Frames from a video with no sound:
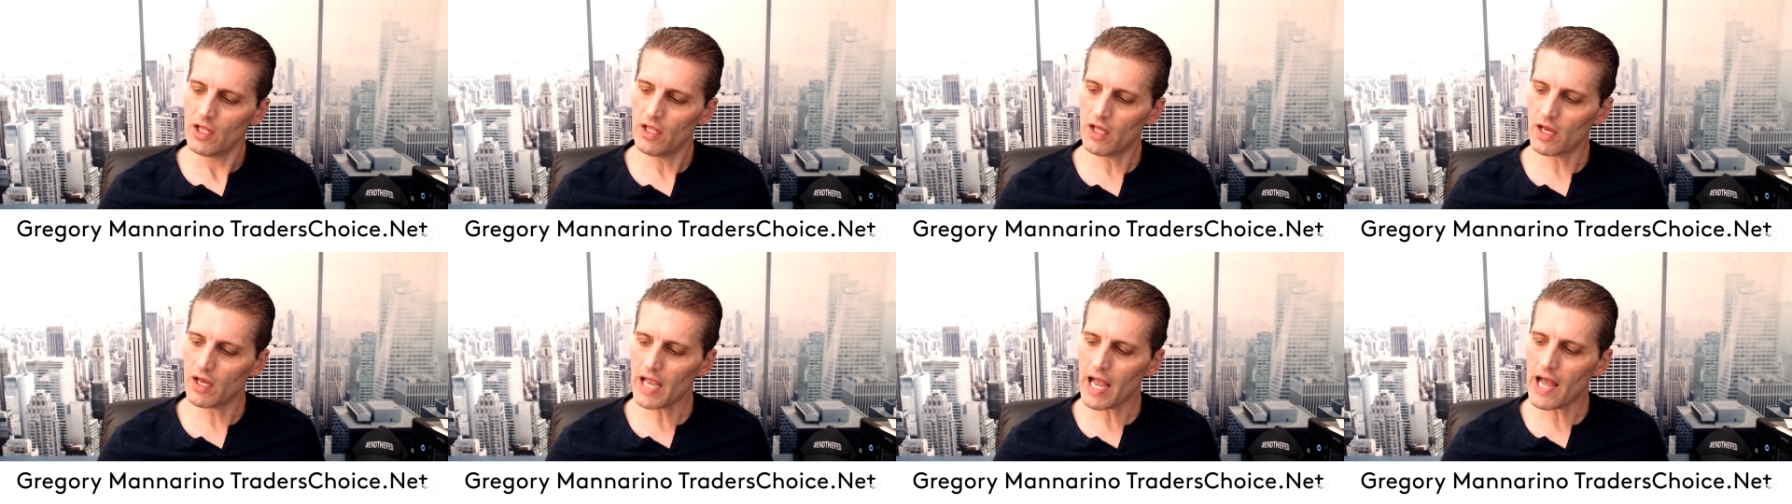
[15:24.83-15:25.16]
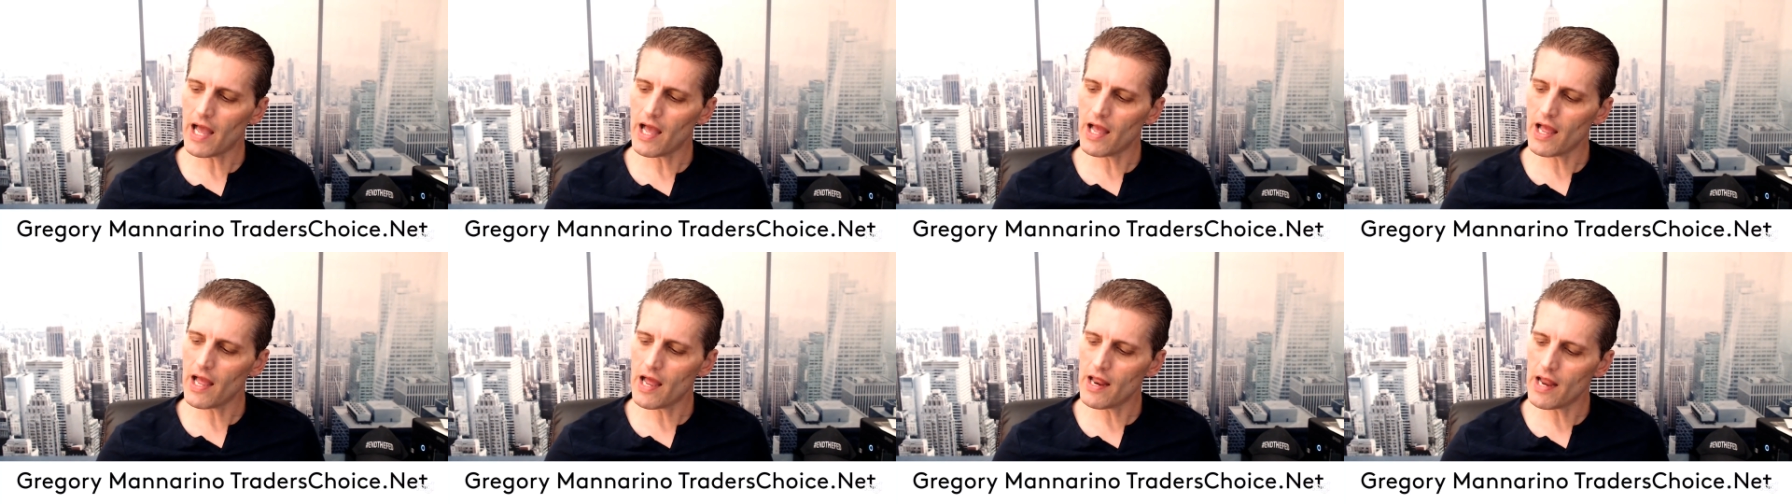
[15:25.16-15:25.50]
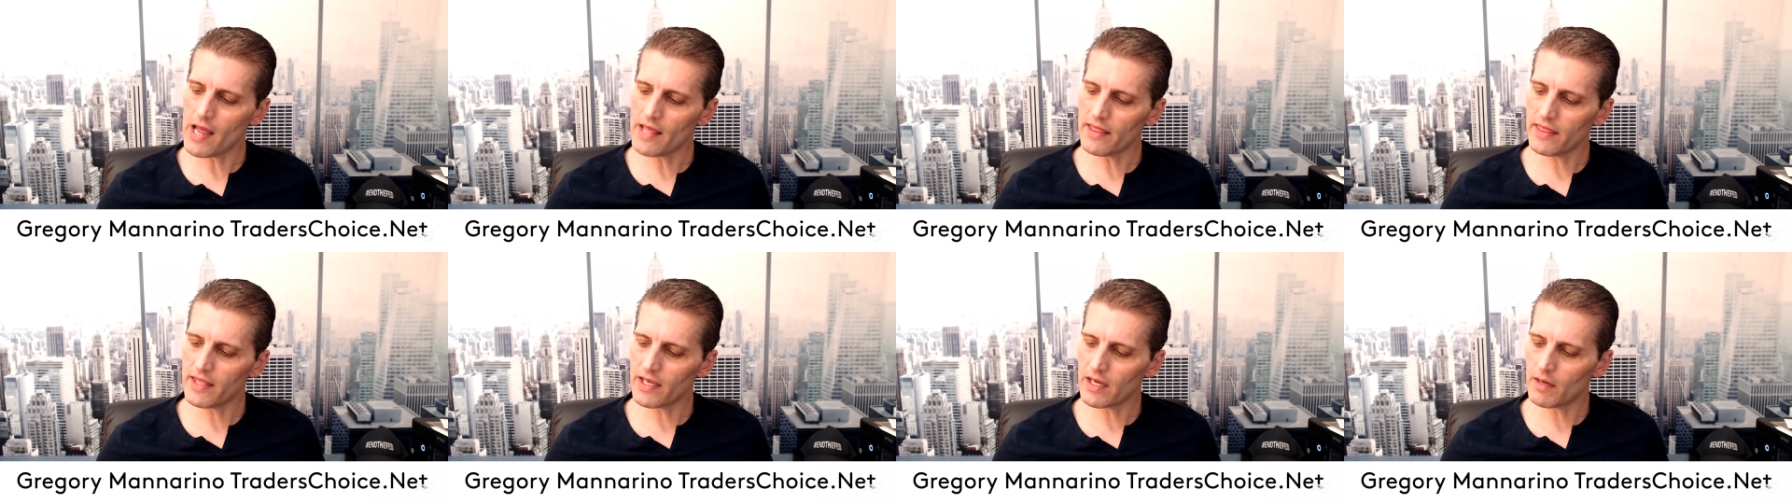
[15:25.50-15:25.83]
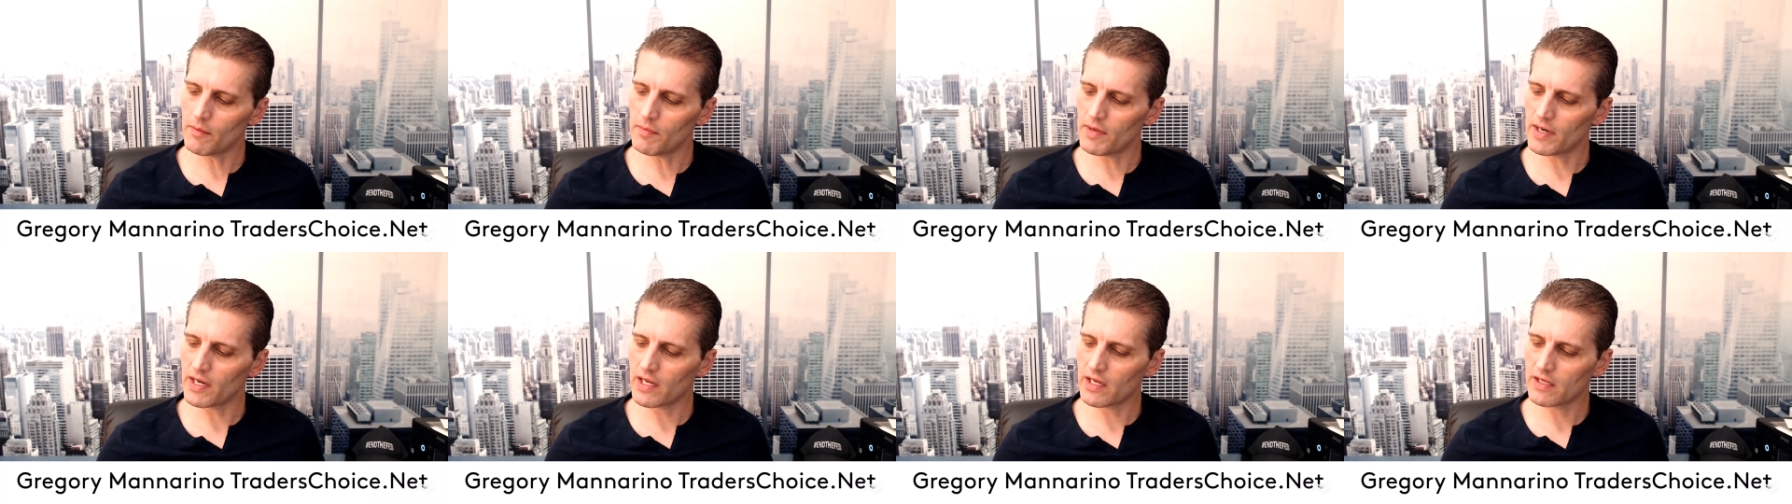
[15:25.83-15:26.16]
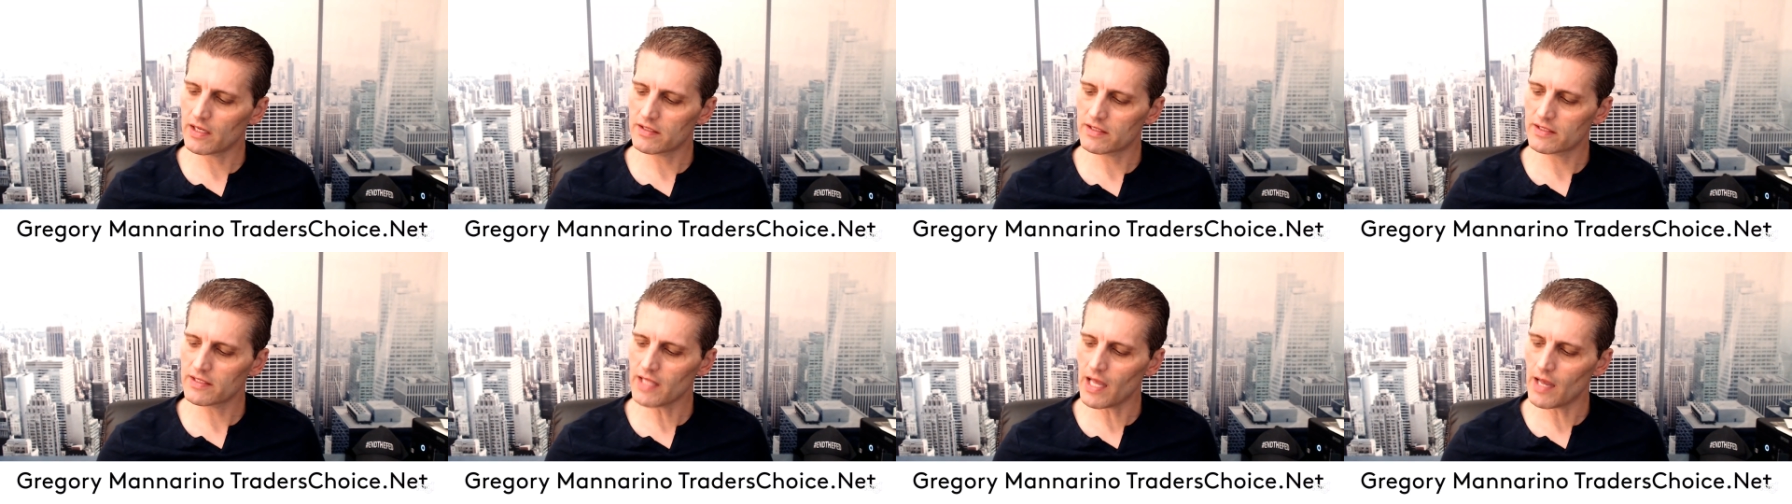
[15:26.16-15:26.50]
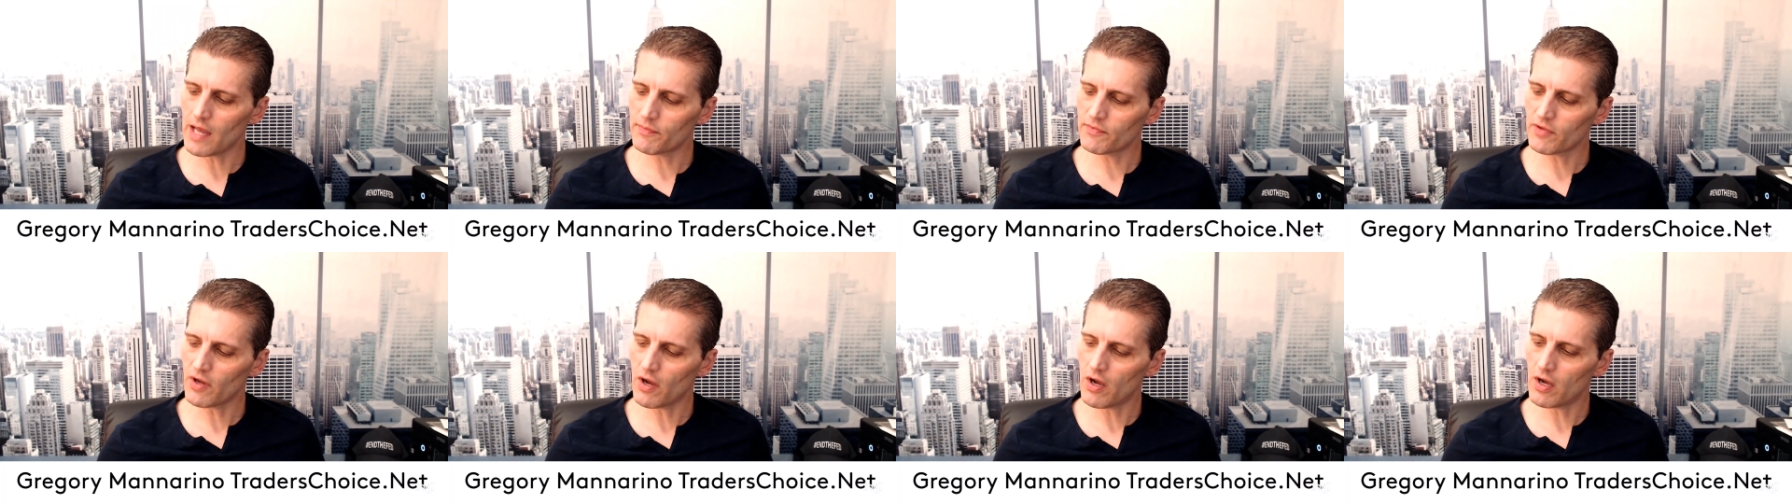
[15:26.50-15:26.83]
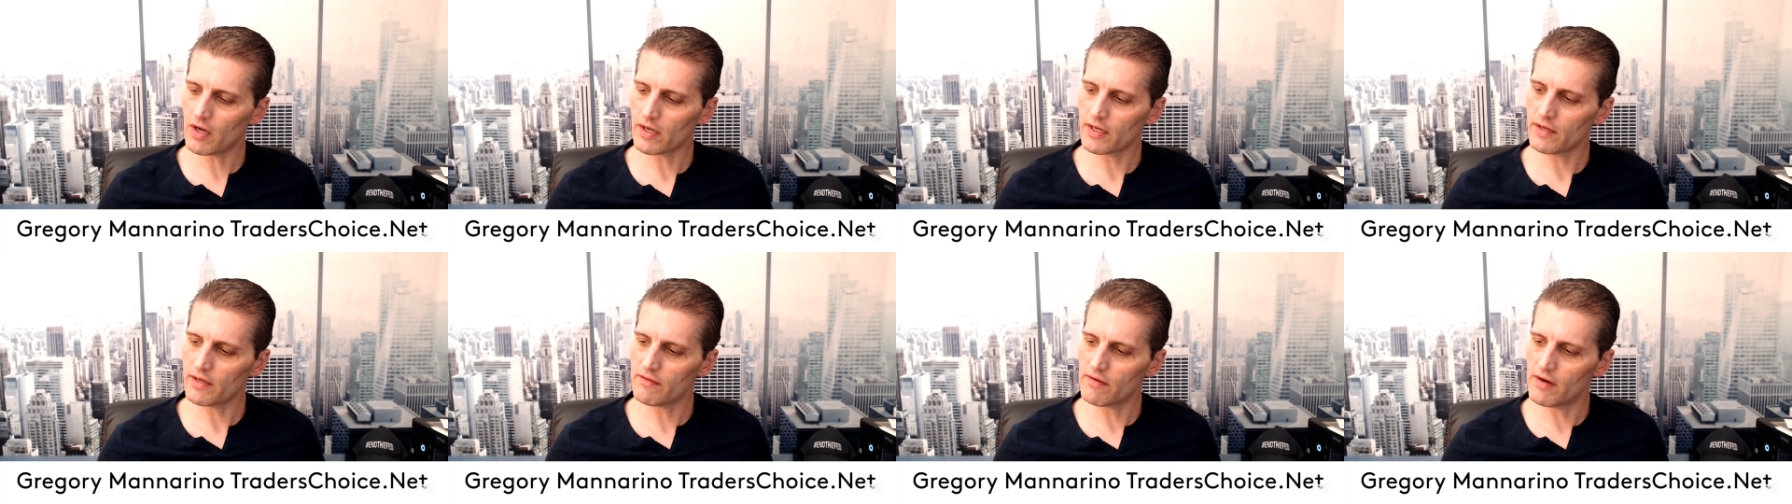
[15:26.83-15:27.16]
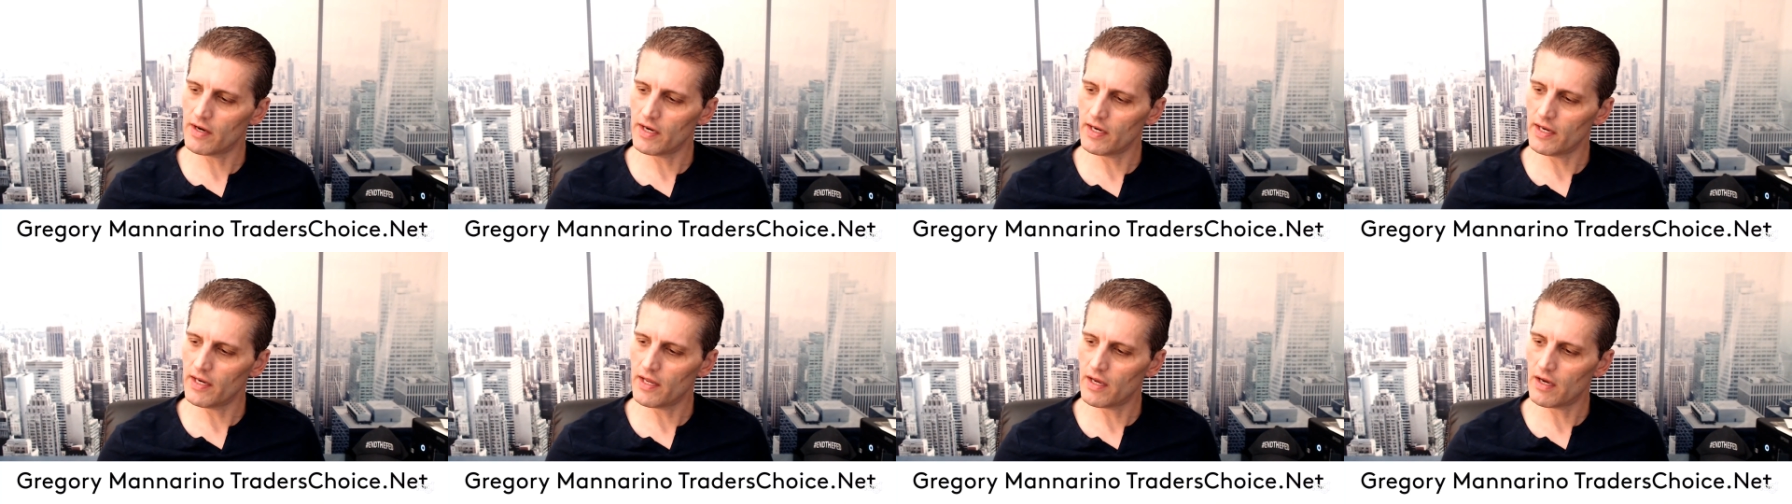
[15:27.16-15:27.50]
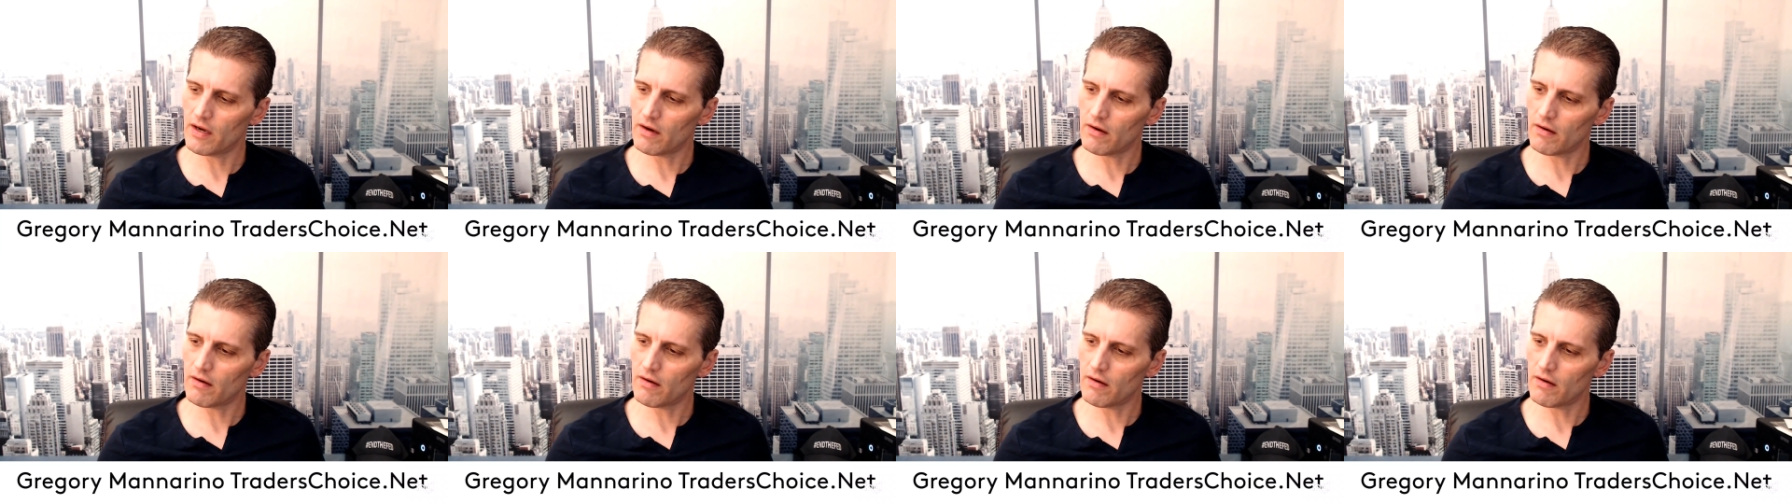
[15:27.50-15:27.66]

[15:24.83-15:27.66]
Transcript: I, I think I'm going to stop talking right now.